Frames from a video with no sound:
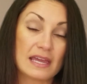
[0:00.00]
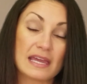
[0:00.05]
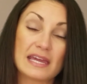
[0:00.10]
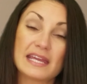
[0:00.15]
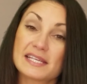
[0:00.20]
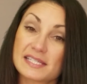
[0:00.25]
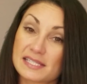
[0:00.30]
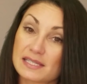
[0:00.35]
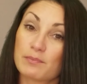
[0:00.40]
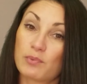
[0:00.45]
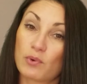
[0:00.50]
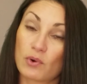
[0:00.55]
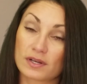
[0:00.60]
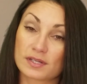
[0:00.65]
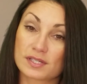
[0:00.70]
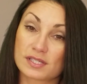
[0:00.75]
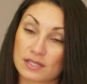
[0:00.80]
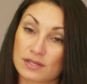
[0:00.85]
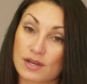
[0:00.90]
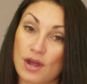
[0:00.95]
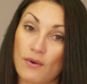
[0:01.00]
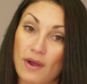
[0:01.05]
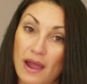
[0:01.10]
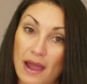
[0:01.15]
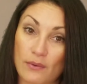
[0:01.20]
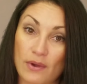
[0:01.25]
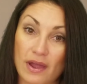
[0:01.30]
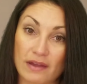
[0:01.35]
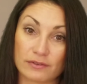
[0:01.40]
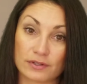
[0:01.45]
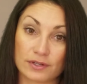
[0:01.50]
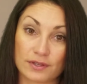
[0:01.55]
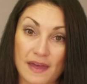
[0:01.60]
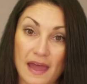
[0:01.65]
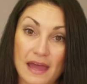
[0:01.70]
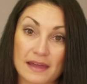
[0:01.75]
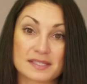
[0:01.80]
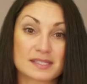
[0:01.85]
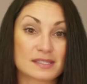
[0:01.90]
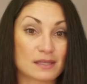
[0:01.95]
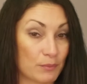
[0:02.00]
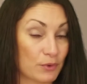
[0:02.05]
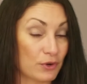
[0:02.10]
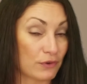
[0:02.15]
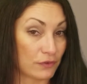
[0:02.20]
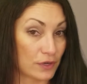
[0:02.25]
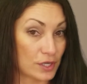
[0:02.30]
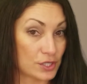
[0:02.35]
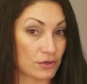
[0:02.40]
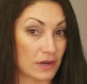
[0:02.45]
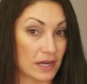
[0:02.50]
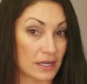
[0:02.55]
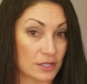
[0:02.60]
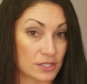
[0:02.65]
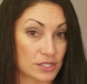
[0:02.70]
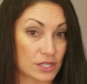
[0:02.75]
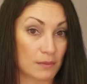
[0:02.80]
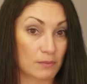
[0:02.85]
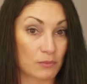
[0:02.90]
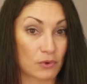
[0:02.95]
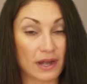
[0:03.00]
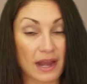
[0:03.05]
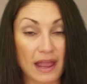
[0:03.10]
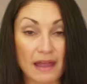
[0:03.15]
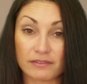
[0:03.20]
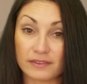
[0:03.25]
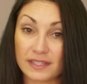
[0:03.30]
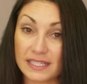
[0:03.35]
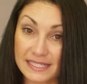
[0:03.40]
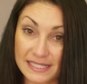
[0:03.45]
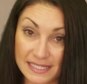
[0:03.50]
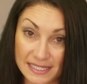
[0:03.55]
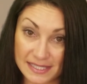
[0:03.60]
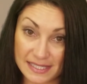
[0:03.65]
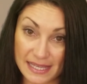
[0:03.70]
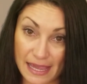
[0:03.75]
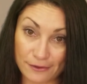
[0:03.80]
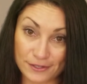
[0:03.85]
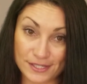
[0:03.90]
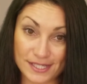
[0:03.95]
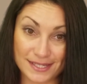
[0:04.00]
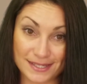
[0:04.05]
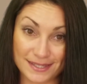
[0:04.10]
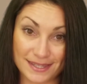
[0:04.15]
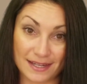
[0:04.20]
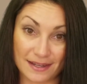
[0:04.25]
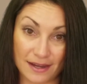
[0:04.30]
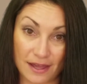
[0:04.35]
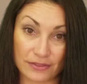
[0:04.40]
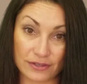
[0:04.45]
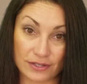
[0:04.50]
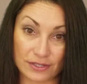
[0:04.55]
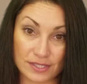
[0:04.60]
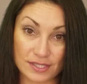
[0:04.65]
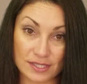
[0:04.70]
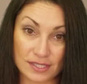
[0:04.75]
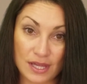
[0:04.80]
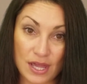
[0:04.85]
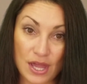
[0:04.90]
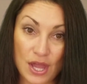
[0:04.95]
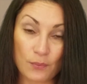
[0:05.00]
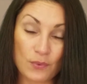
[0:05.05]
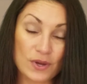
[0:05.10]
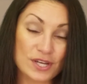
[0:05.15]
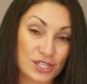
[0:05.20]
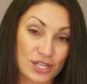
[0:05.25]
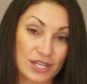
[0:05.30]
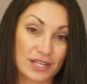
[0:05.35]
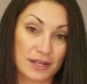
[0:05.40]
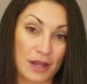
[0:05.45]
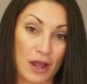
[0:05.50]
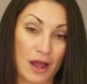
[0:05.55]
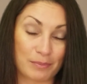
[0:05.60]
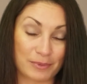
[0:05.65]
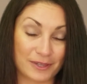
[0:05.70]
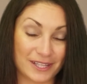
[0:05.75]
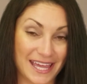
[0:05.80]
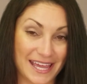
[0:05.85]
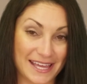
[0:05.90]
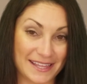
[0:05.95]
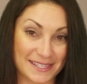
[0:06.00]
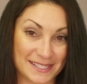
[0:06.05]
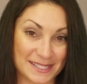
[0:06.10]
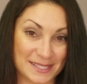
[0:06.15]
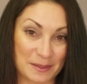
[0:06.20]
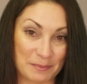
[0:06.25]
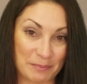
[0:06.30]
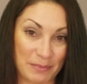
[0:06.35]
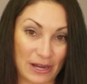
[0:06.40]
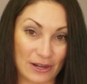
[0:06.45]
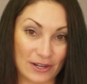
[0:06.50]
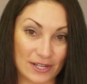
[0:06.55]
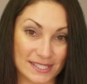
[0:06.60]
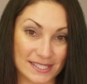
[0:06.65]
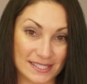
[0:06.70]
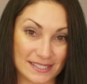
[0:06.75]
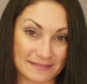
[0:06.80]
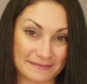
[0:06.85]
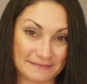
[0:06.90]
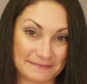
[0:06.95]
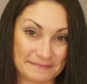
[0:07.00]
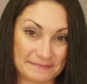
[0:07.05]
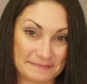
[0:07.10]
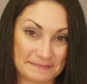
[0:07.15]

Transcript: It is important to note, however, that some refrigerators are more heavily discounted than others, which can complicate this comparison.